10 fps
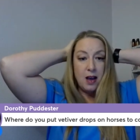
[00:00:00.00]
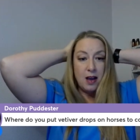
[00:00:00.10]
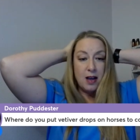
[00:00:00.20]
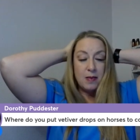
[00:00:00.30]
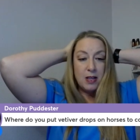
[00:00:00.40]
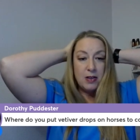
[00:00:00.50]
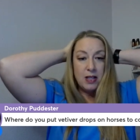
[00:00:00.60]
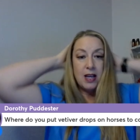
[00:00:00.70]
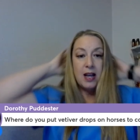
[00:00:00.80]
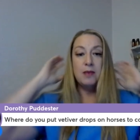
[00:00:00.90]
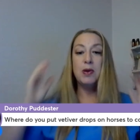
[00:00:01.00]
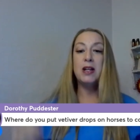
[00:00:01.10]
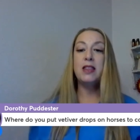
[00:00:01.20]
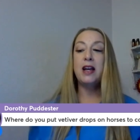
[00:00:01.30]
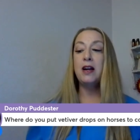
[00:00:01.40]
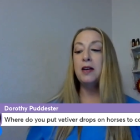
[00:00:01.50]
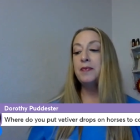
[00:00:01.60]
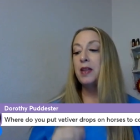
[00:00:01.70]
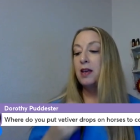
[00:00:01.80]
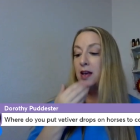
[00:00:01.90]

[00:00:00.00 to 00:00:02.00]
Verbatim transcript: Um, you can kind of put it there.